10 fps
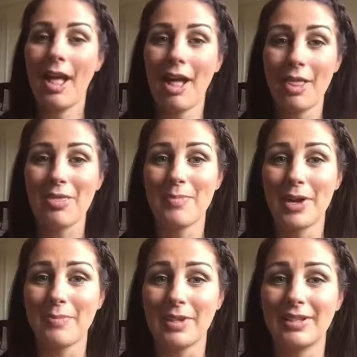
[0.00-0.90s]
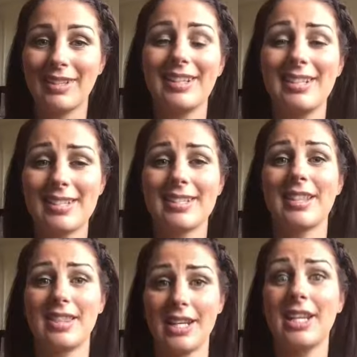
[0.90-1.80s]
at the moment is
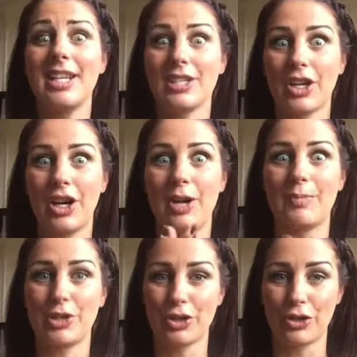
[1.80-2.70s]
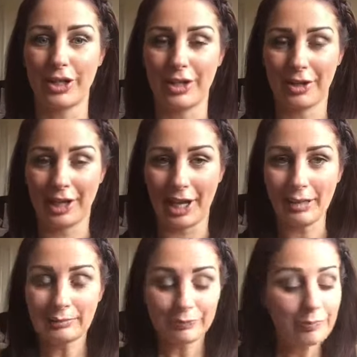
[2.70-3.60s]
the time to join,
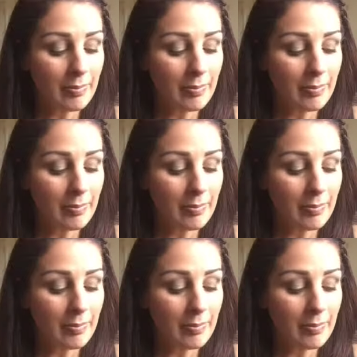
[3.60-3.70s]
okay?